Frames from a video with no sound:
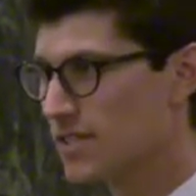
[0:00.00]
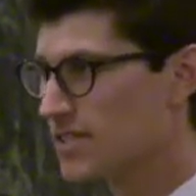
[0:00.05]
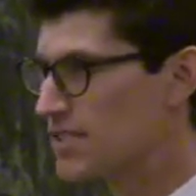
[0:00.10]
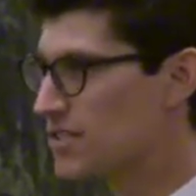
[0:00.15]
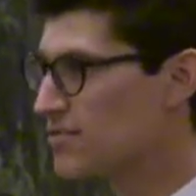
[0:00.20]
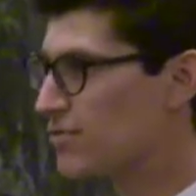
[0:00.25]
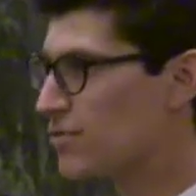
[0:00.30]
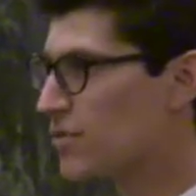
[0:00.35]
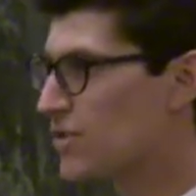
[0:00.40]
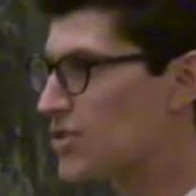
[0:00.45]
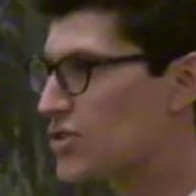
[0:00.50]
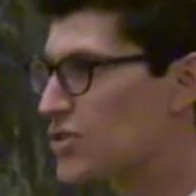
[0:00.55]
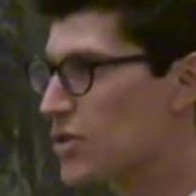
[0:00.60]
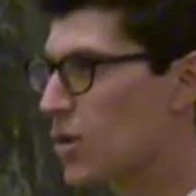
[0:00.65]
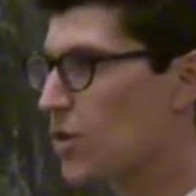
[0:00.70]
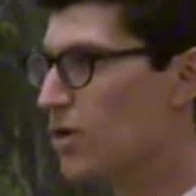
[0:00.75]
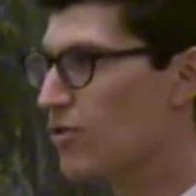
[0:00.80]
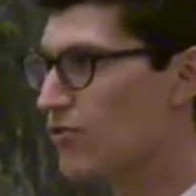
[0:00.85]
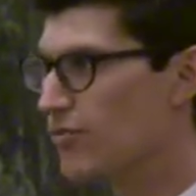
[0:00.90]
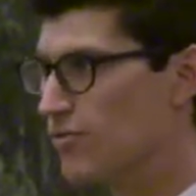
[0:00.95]
Listen for a
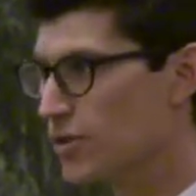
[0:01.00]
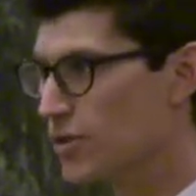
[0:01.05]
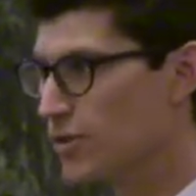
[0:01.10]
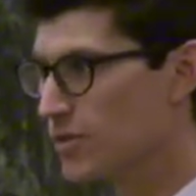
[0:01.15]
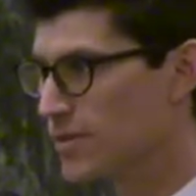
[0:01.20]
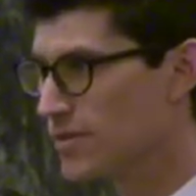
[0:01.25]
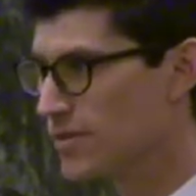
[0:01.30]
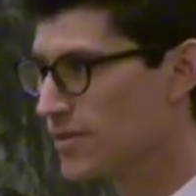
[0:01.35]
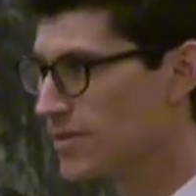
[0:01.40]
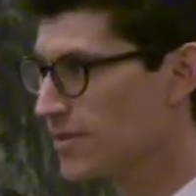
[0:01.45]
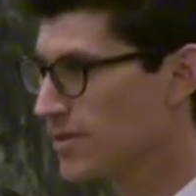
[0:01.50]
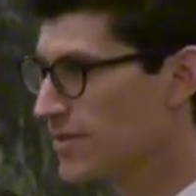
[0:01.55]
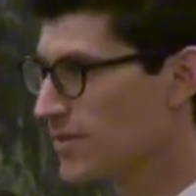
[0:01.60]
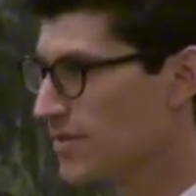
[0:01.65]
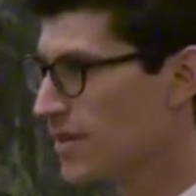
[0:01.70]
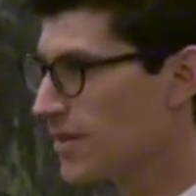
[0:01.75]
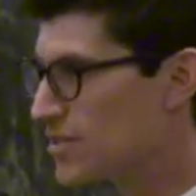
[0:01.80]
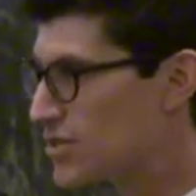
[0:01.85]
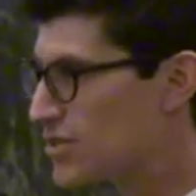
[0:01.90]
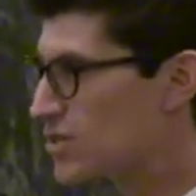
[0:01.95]
solo flute,
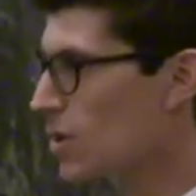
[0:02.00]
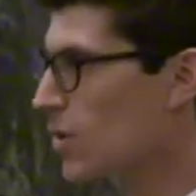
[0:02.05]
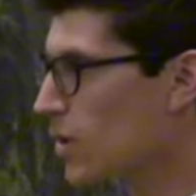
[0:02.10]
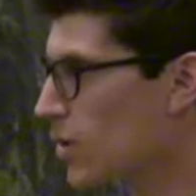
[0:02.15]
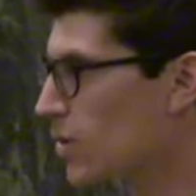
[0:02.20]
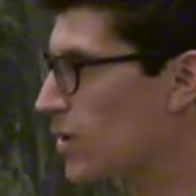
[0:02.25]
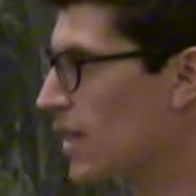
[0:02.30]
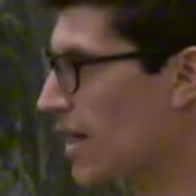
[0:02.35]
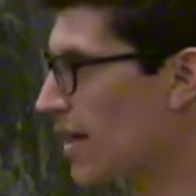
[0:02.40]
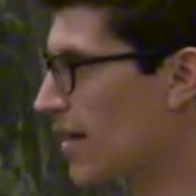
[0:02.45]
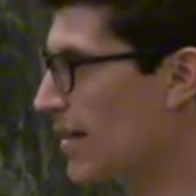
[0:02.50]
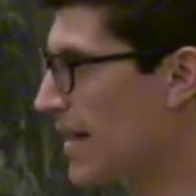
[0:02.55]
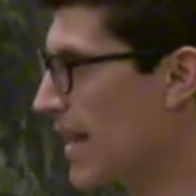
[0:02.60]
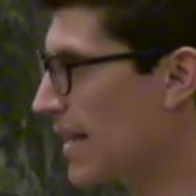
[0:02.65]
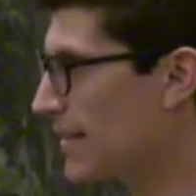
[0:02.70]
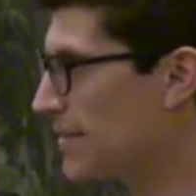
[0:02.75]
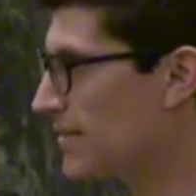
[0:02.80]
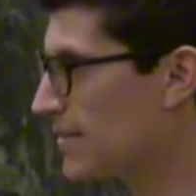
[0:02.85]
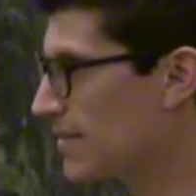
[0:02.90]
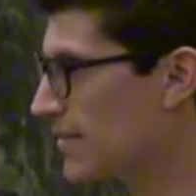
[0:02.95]
a solo
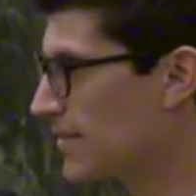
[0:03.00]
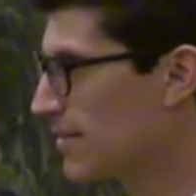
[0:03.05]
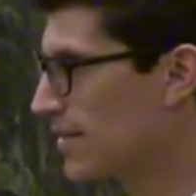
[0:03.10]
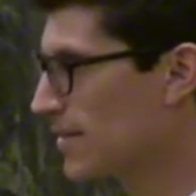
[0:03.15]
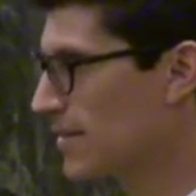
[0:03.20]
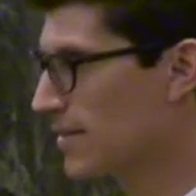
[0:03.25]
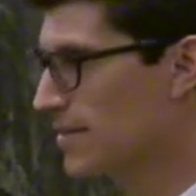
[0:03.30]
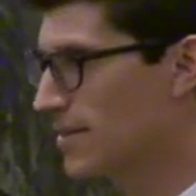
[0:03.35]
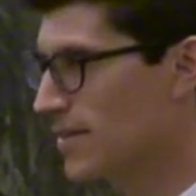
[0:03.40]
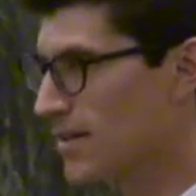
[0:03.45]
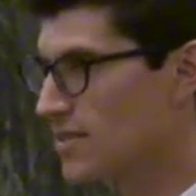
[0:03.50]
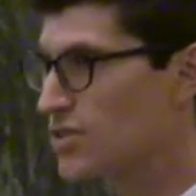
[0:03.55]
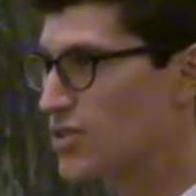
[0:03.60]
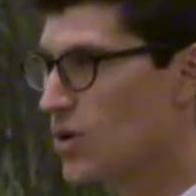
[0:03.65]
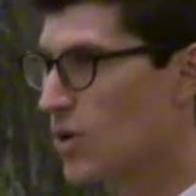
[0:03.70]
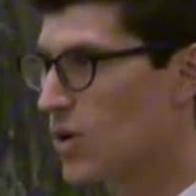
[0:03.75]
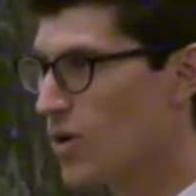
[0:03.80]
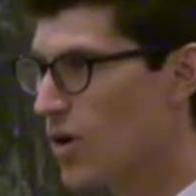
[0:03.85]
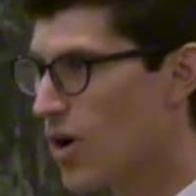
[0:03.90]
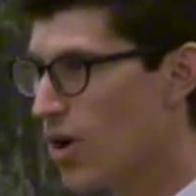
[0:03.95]
clarinet, a
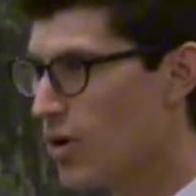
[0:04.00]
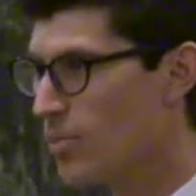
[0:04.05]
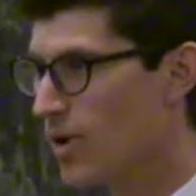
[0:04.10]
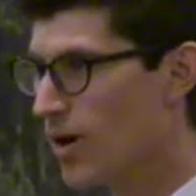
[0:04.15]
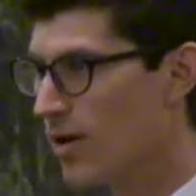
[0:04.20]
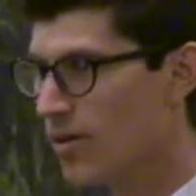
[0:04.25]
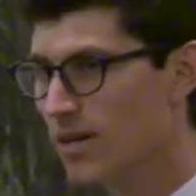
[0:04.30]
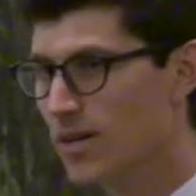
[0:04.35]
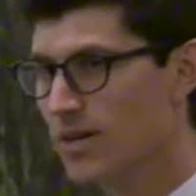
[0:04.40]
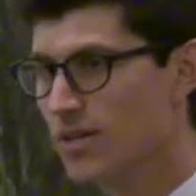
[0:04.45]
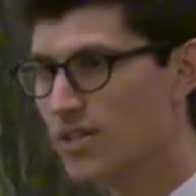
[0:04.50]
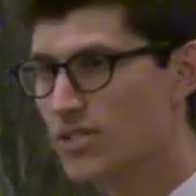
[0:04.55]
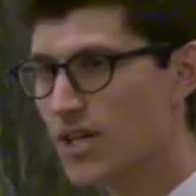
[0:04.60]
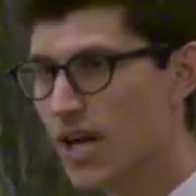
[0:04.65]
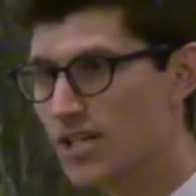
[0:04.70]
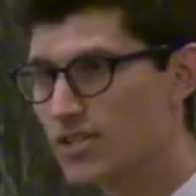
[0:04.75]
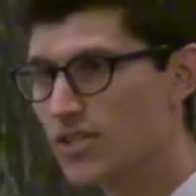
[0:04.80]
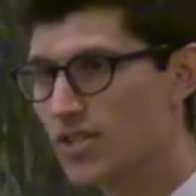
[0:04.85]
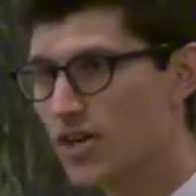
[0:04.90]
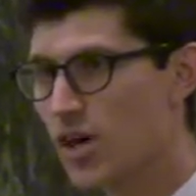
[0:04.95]
solo oboe.
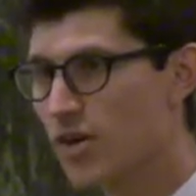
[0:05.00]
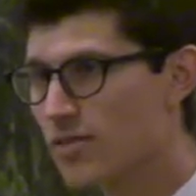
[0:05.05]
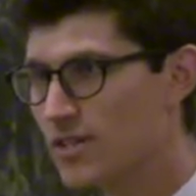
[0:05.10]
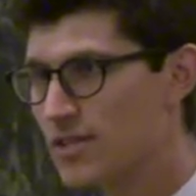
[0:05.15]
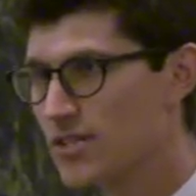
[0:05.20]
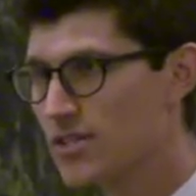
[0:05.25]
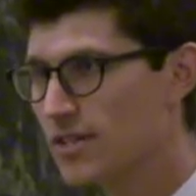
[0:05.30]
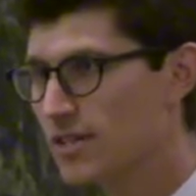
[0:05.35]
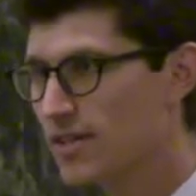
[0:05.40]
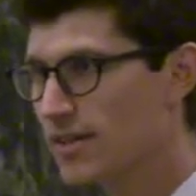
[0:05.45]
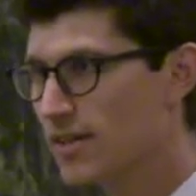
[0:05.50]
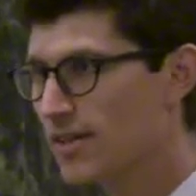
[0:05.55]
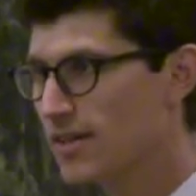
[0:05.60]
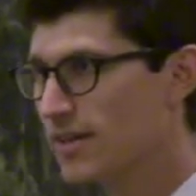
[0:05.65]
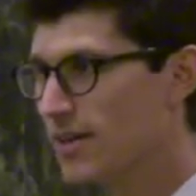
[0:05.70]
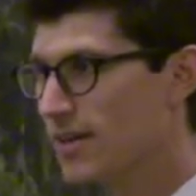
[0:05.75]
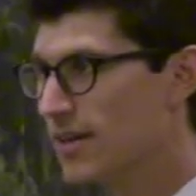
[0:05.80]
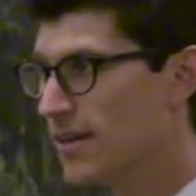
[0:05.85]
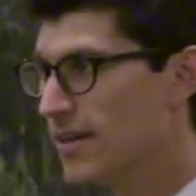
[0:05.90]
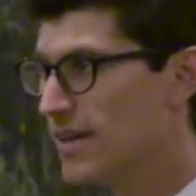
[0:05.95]
Shostakovich
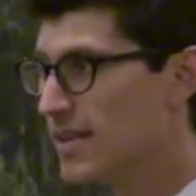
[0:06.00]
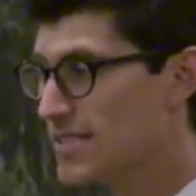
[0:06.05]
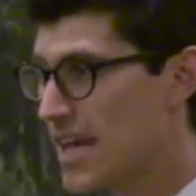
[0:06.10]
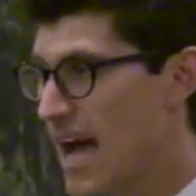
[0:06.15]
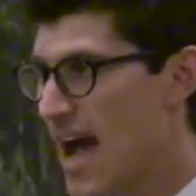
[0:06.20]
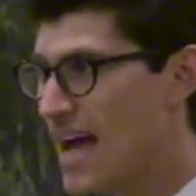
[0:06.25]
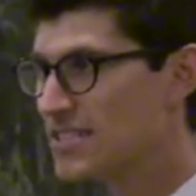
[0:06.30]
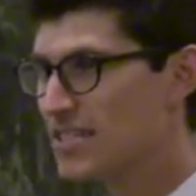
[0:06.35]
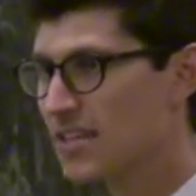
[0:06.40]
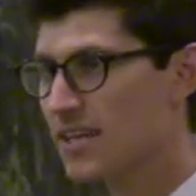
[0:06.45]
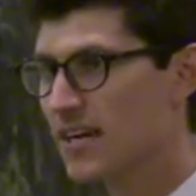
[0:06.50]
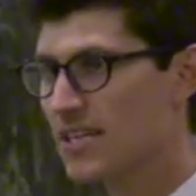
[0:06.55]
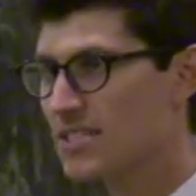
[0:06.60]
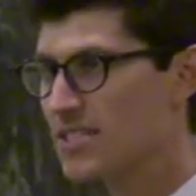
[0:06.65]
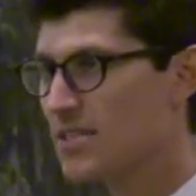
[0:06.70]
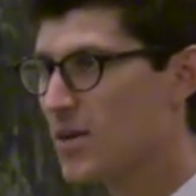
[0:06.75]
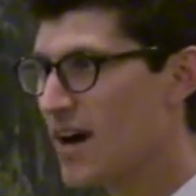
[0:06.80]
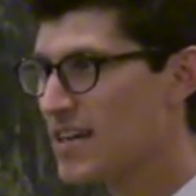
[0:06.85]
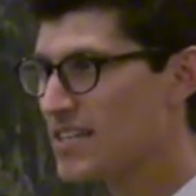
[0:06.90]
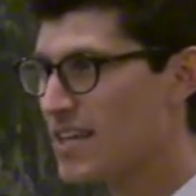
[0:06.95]
is asking
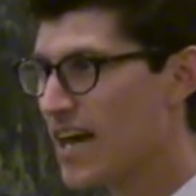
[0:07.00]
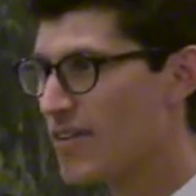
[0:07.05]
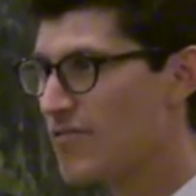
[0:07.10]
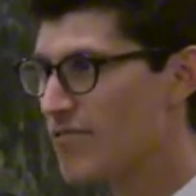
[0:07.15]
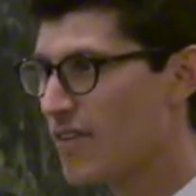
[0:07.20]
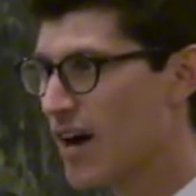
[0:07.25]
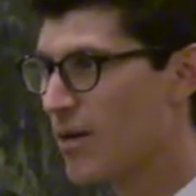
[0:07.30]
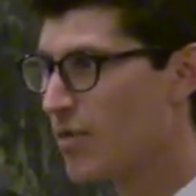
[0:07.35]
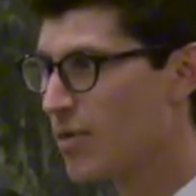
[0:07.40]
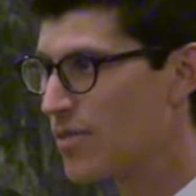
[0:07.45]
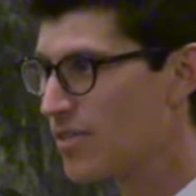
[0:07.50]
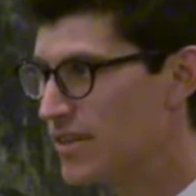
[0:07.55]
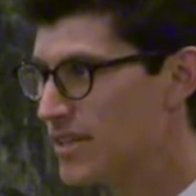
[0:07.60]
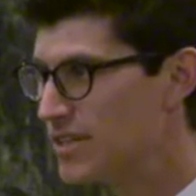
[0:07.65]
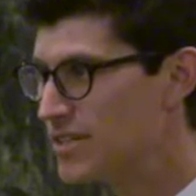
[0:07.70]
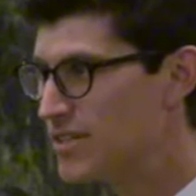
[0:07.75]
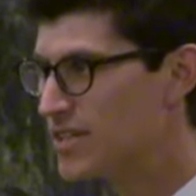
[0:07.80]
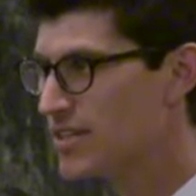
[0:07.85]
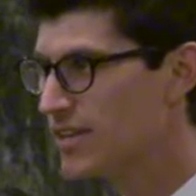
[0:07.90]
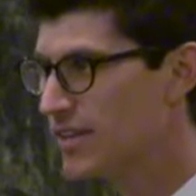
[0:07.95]
us to identify with
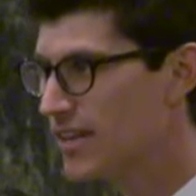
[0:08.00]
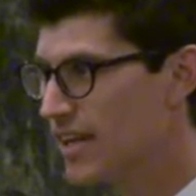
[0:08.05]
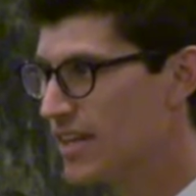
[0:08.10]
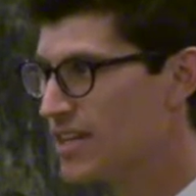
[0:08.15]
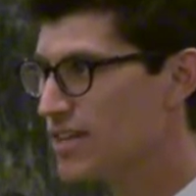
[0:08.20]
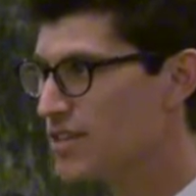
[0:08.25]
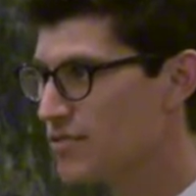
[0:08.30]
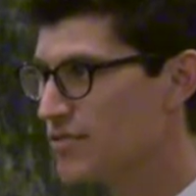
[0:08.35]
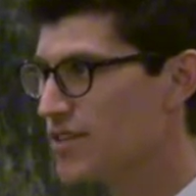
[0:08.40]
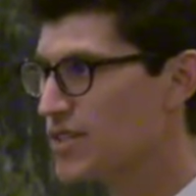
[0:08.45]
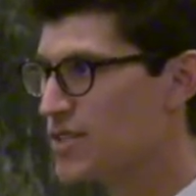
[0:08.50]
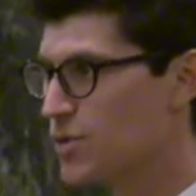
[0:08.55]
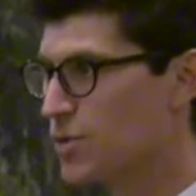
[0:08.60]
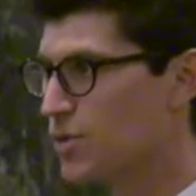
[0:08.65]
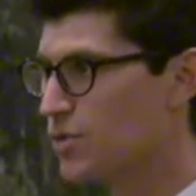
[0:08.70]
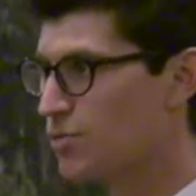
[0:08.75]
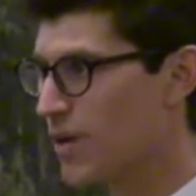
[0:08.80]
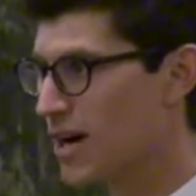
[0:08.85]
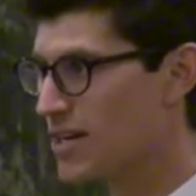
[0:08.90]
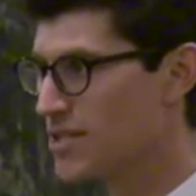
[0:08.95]
each
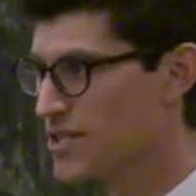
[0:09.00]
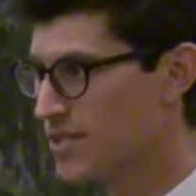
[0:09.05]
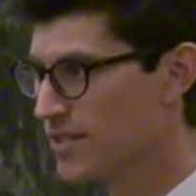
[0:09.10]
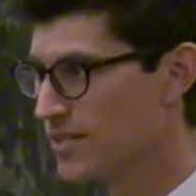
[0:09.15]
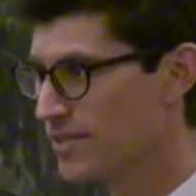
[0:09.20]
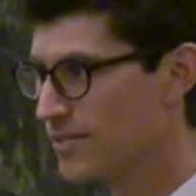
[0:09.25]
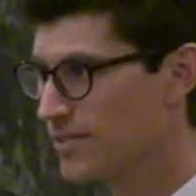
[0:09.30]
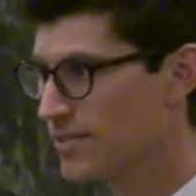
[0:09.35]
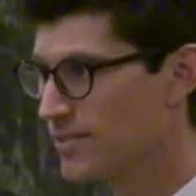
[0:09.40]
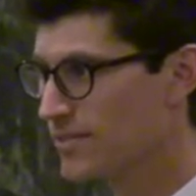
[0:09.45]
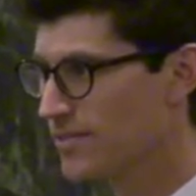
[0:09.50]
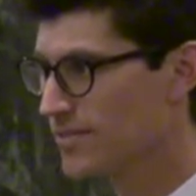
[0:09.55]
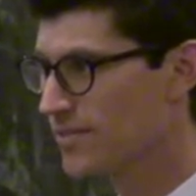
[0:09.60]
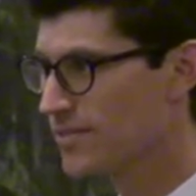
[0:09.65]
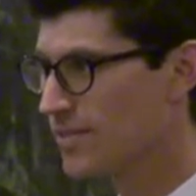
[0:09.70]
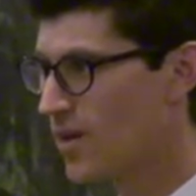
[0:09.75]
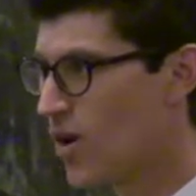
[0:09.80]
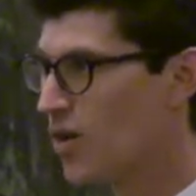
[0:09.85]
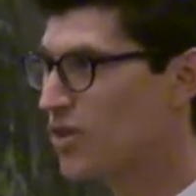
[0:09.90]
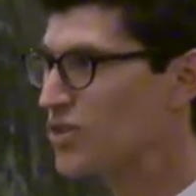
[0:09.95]
individual Russian,
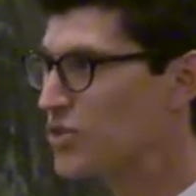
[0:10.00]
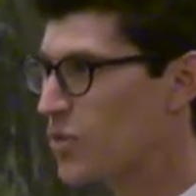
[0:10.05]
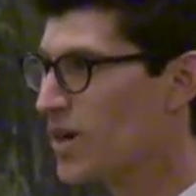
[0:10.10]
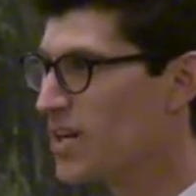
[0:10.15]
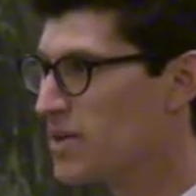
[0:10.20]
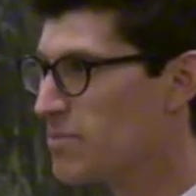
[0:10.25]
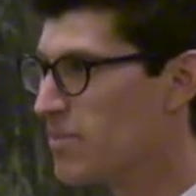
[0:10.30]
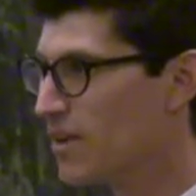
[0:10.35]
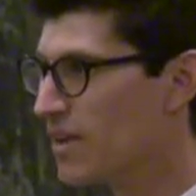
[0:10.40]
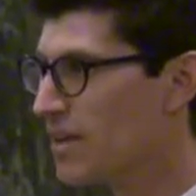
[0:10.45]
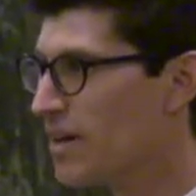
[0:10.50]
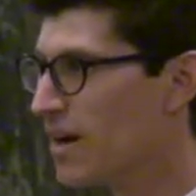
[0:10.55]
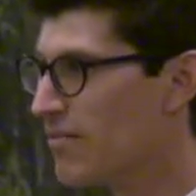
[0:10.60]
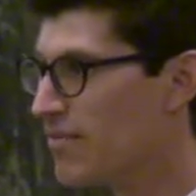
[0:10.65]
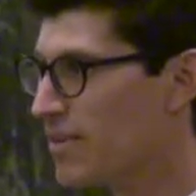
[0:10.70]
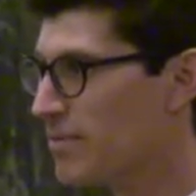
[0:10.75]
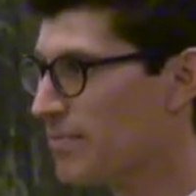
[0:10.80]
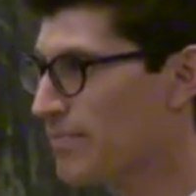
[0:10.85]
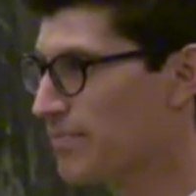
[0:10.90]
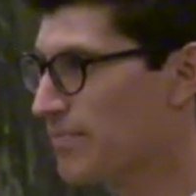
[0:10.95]
all 20 million of
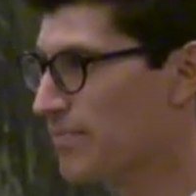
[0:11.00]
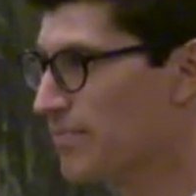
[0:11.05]
them.